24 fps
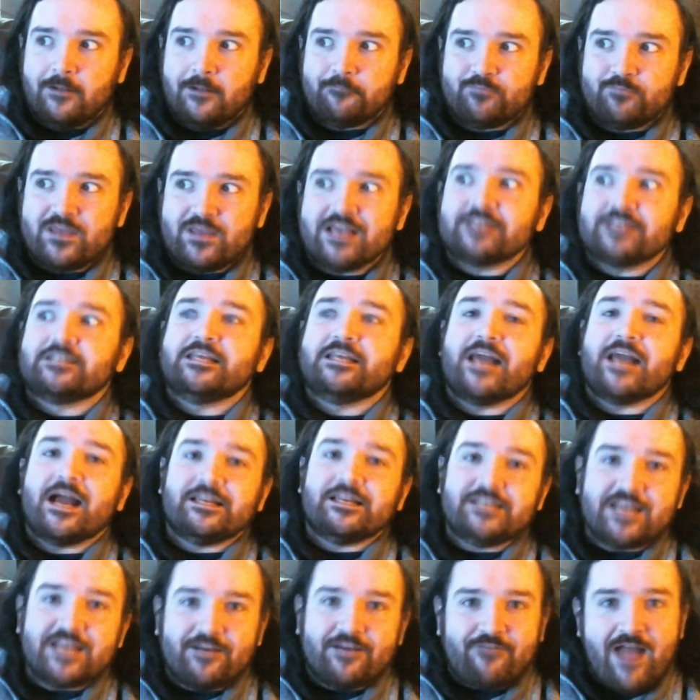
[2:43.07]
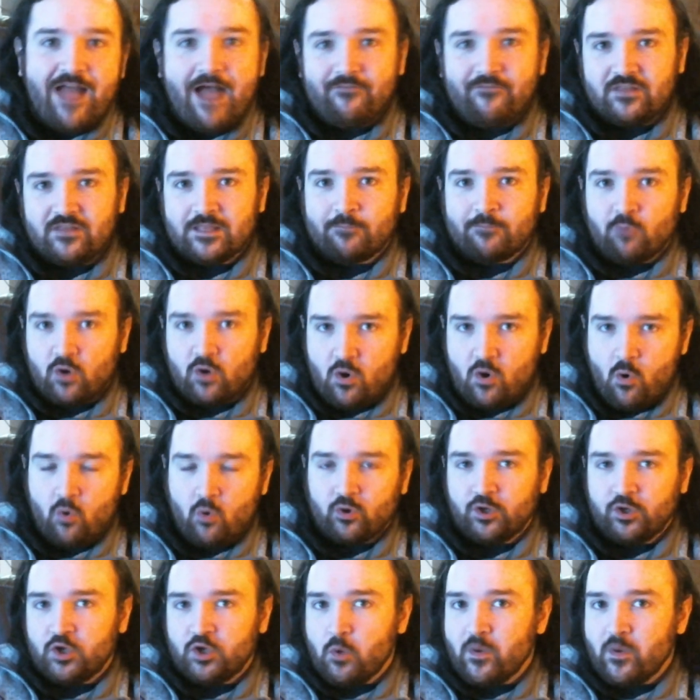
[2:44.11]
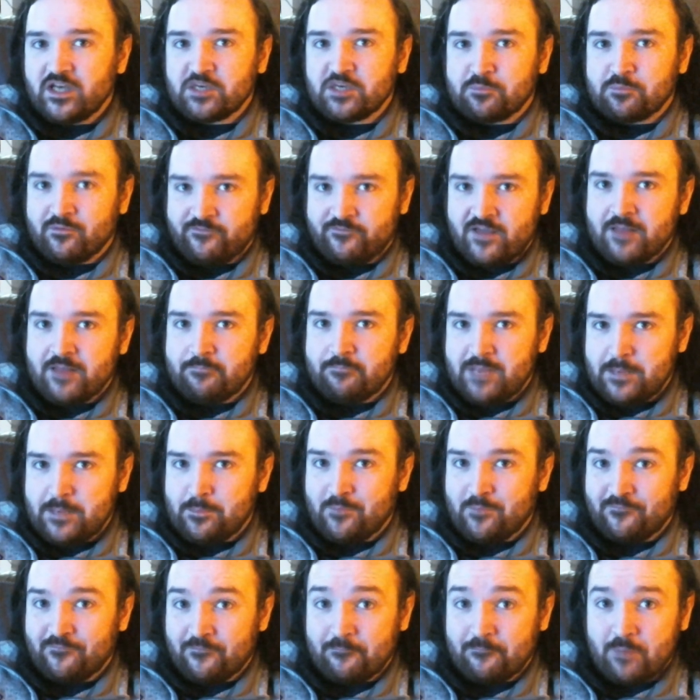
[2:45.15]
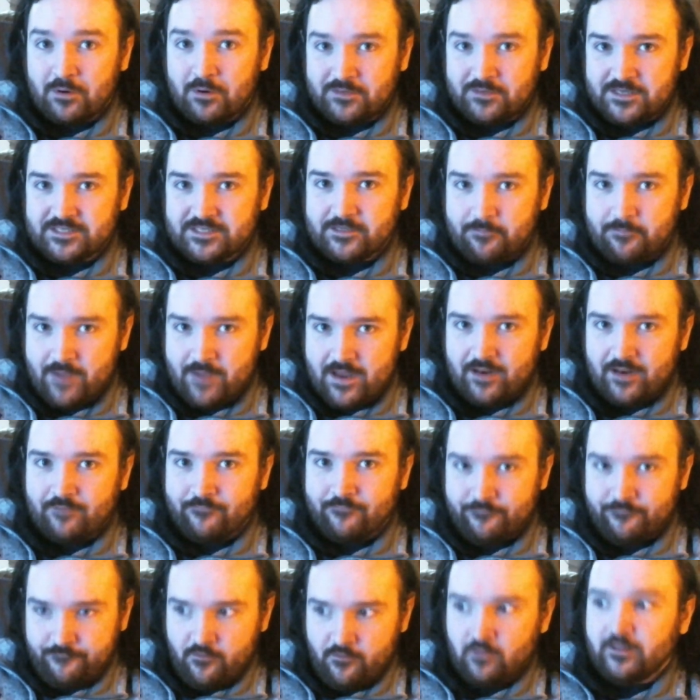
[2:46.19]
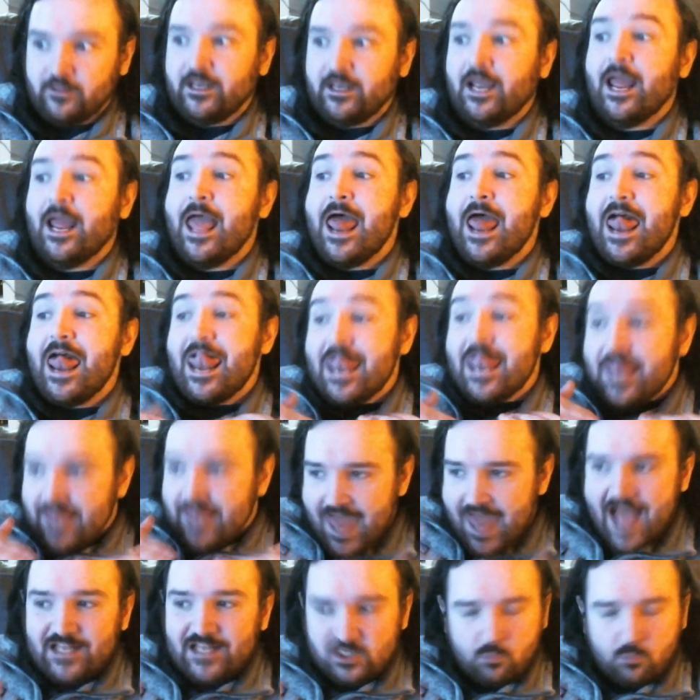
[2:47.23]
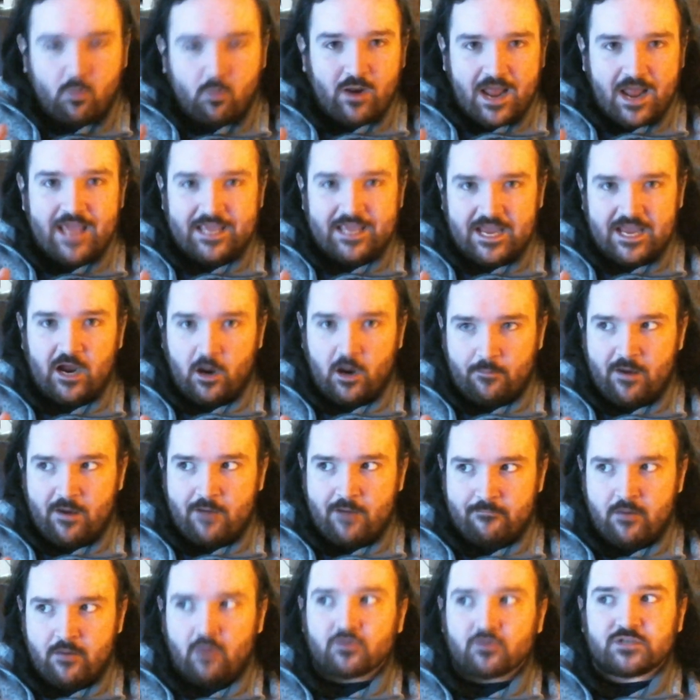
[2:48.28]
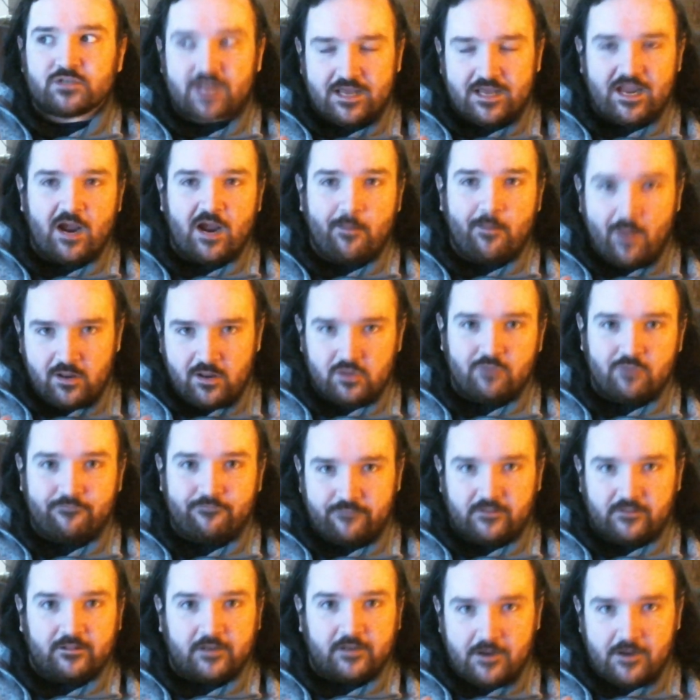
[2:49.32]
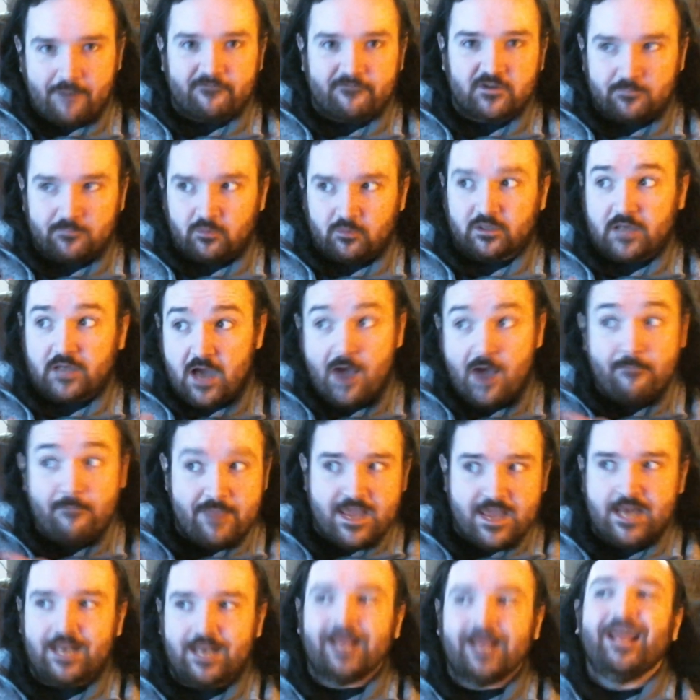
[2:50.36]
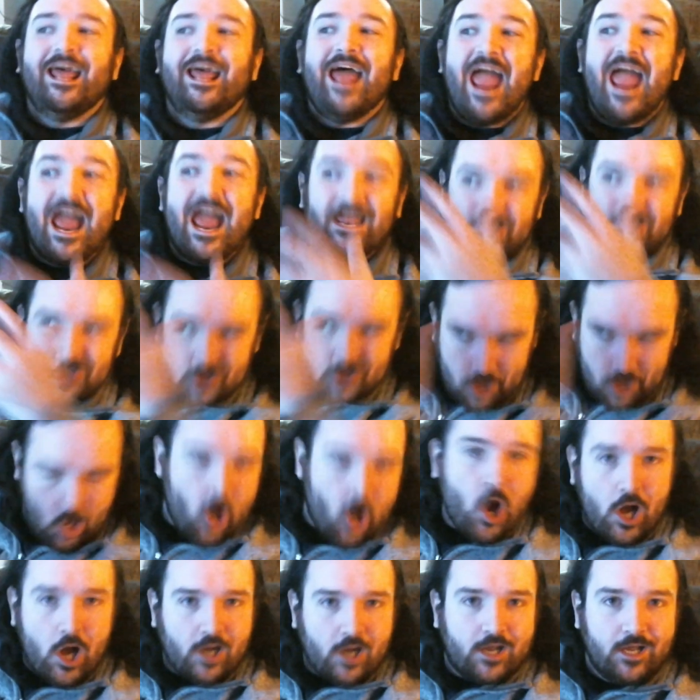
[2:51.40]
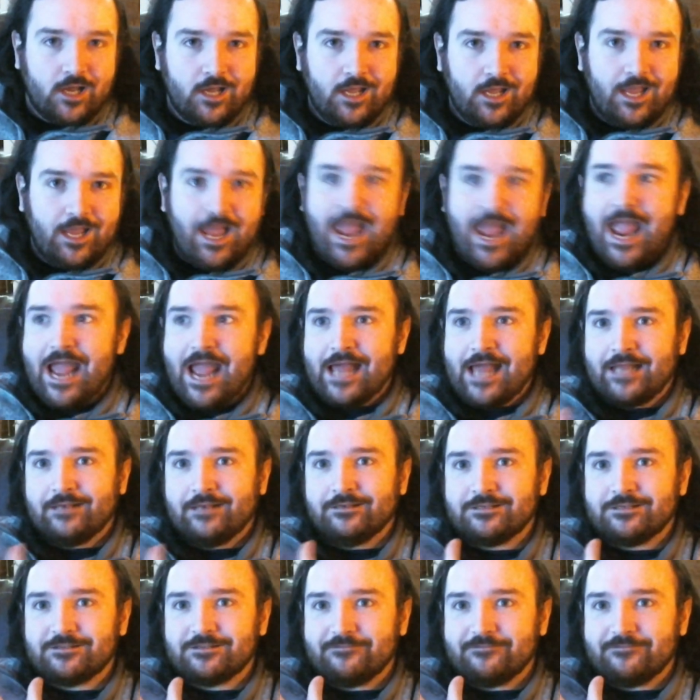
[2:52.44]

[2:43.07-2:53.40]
is the idea of having them recorded going to prevent people from participating fully? That's what I care about most. I care about you feeling comfortable to come in and talk and